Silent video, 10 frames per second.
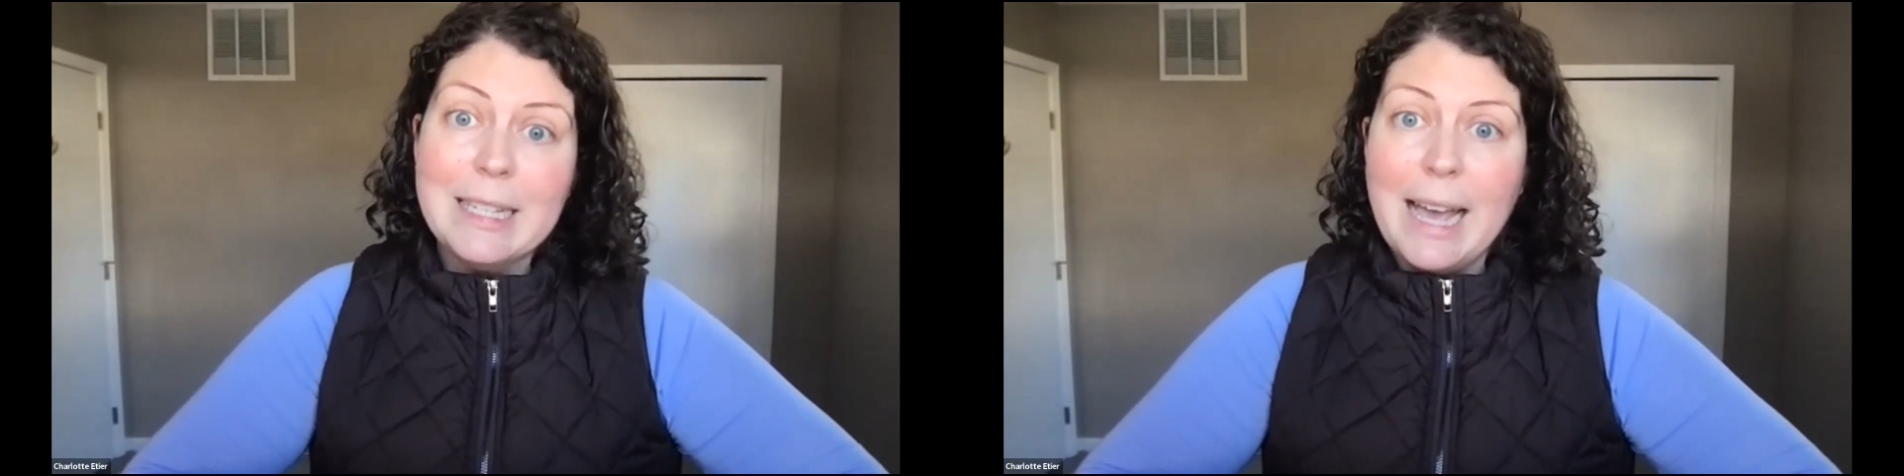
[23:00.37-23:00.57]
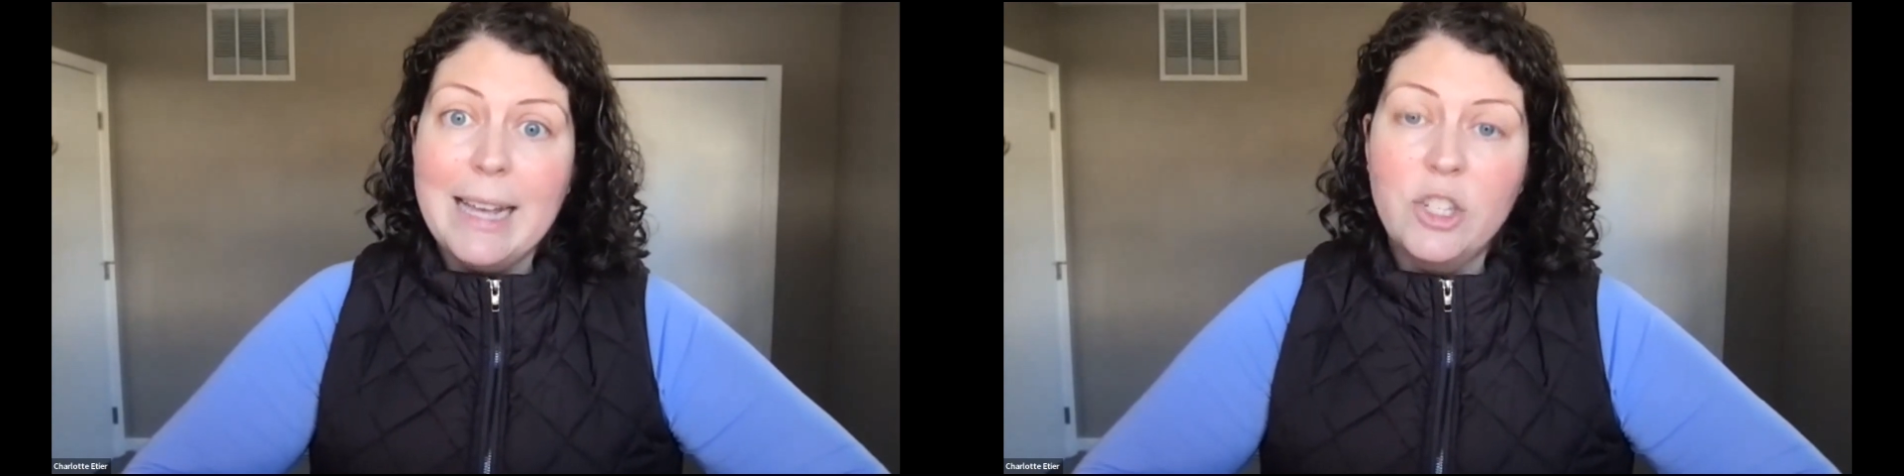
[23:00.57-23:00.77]

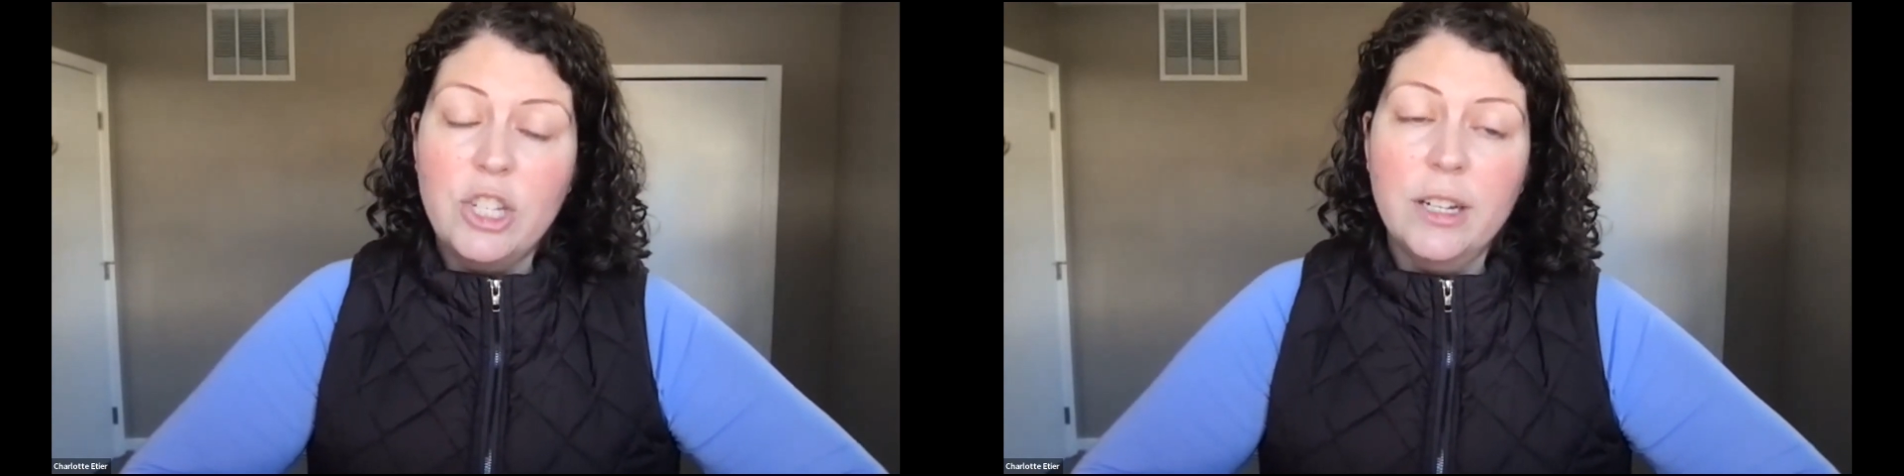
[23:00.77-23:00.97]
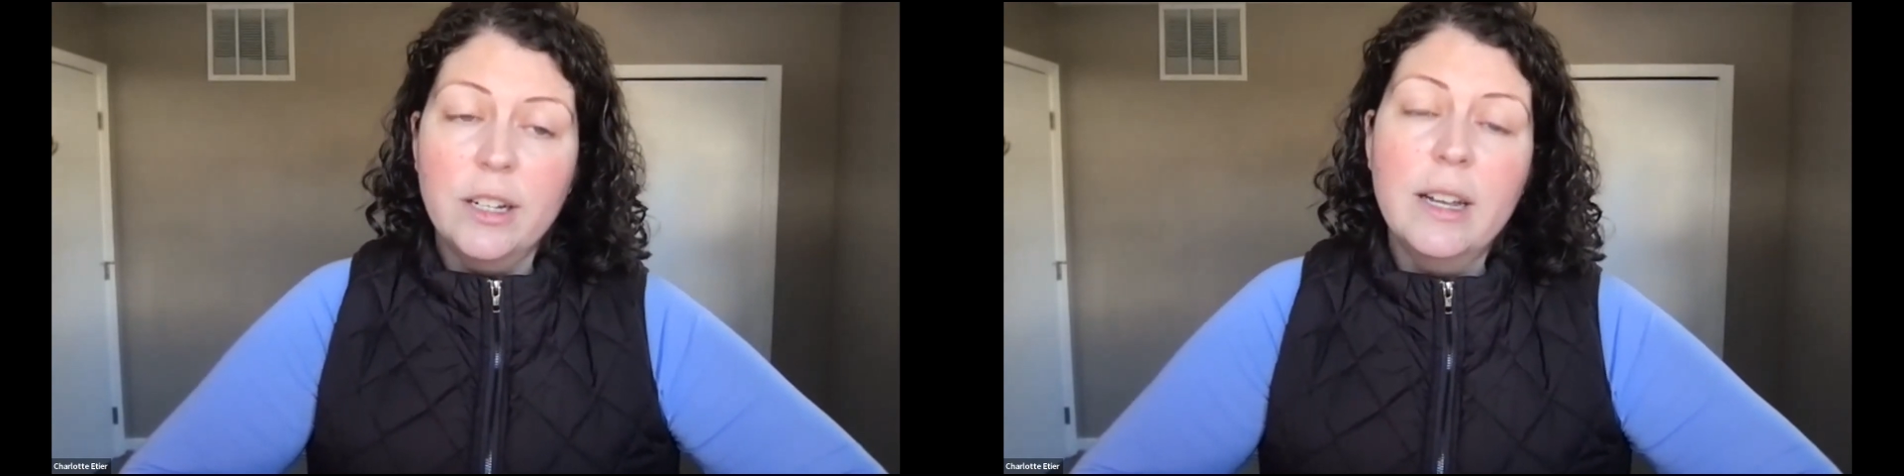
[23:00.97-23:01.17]
last
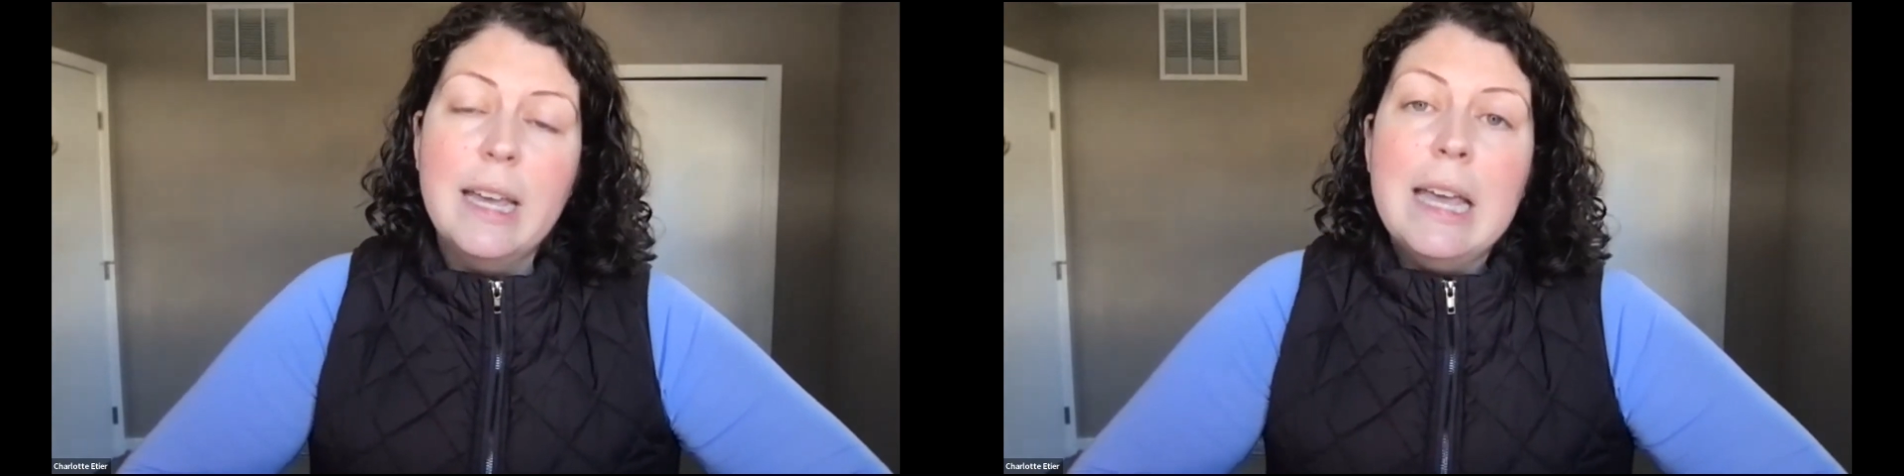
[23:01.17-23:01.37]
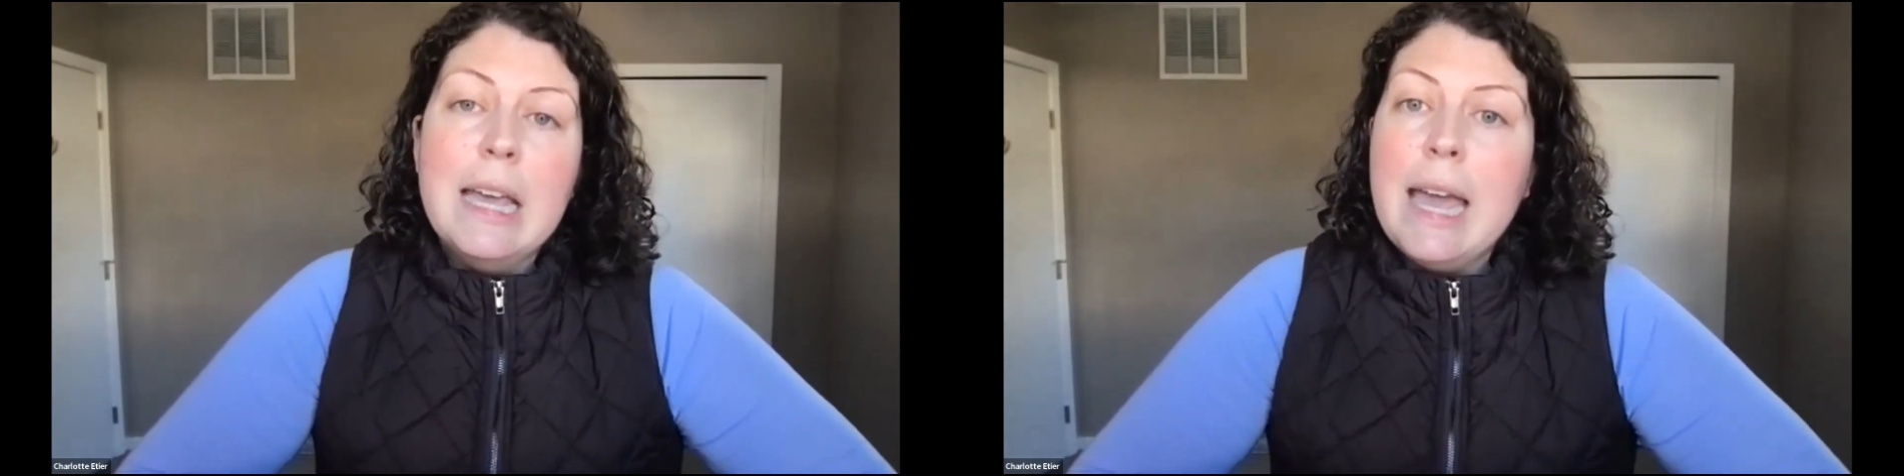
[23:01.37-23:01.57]
year.
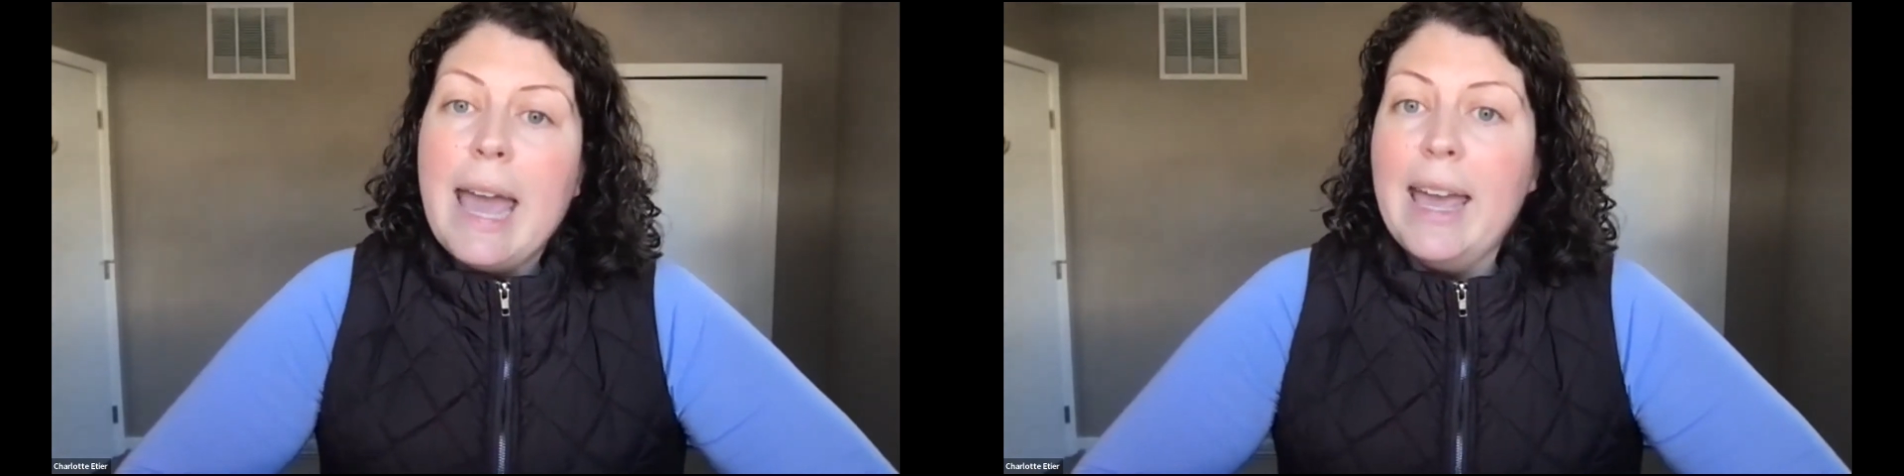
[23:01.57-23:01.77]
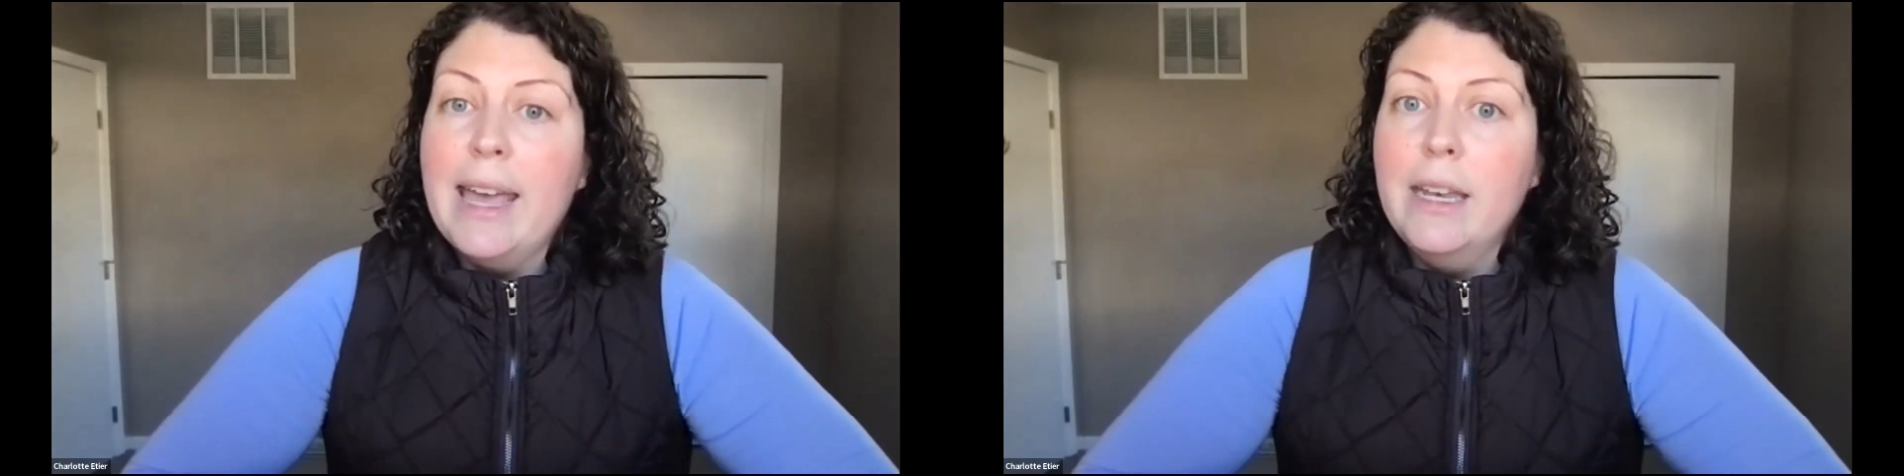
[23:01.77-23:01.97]

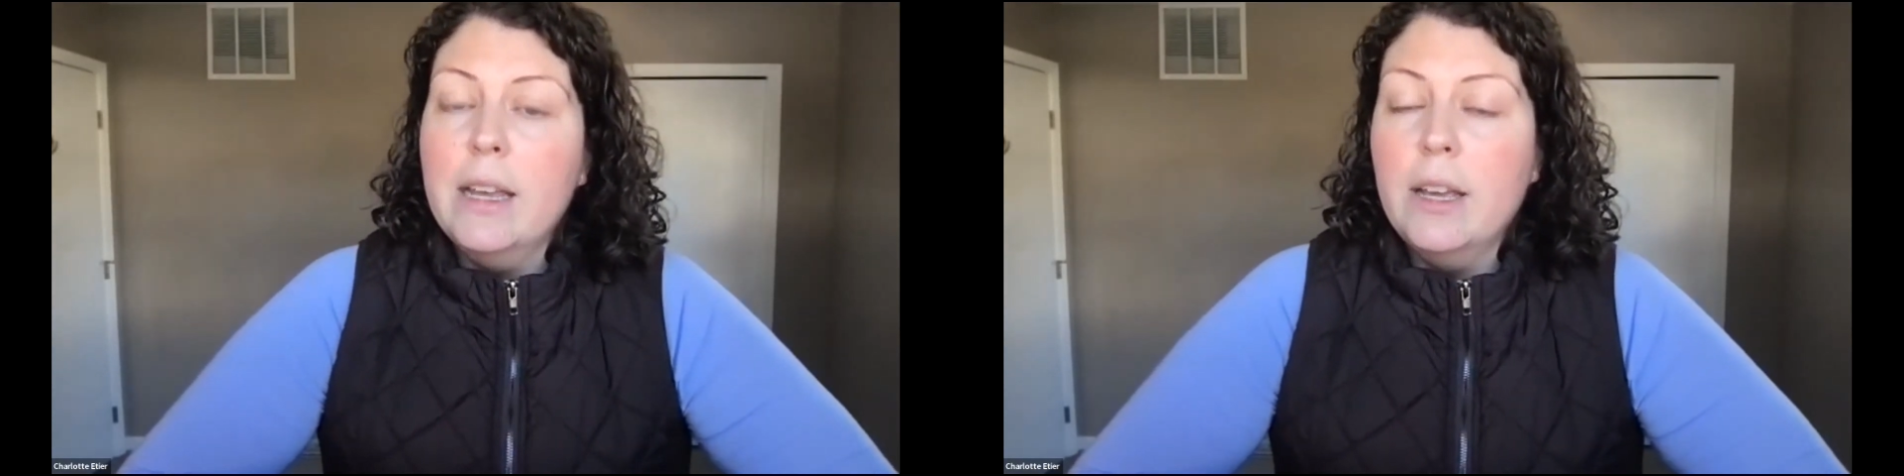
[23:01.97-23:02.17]
And,